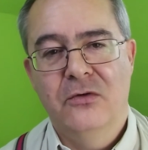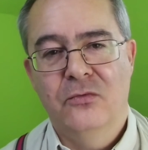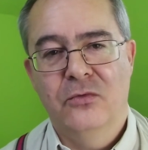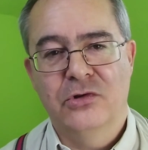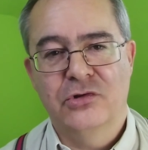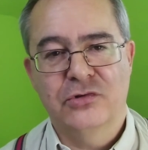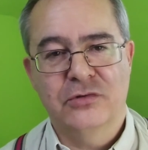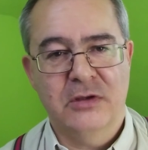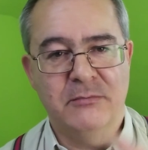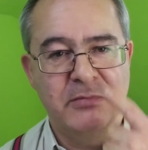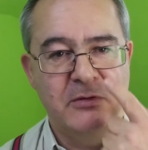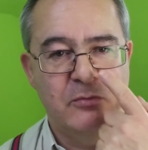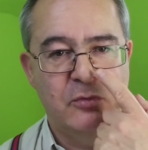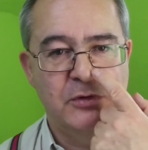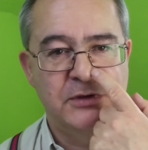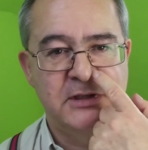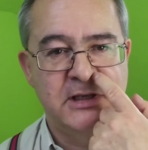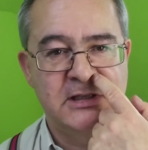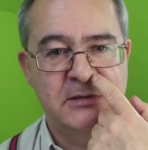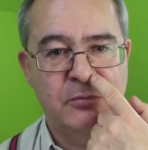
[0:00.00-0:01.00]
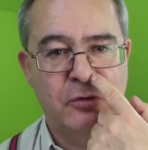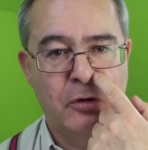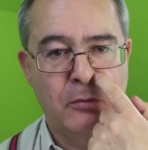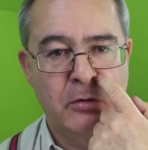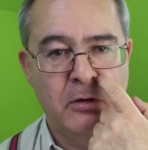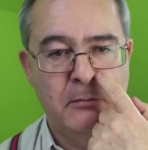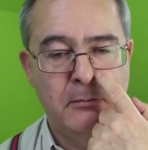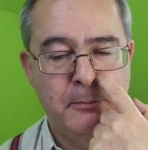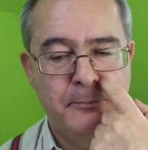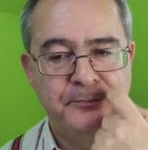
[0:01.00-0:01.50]
which some people would see as a
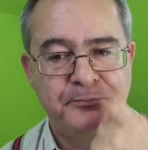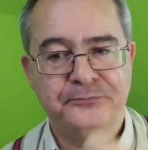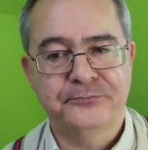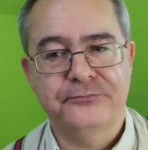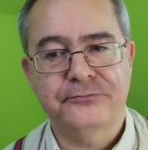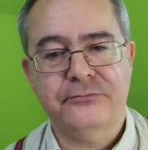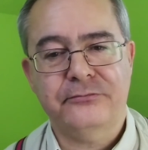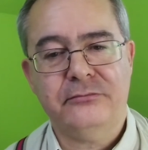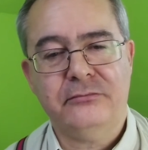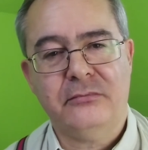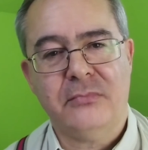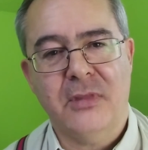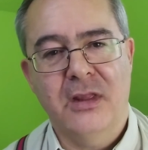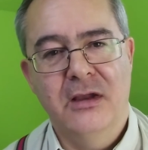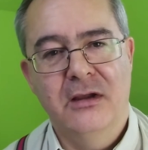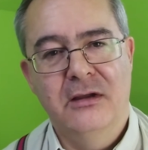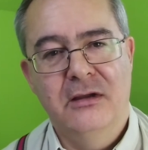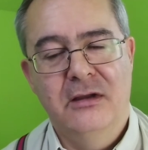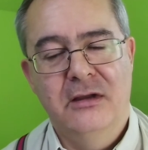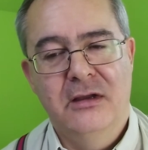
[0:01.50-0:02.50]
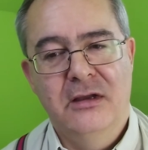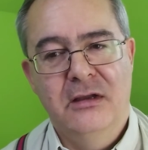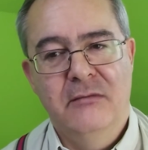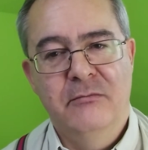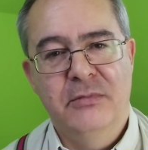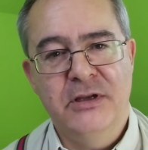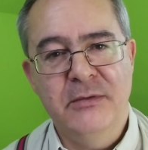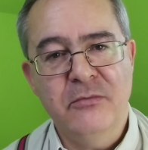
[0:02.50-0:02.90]
problem. But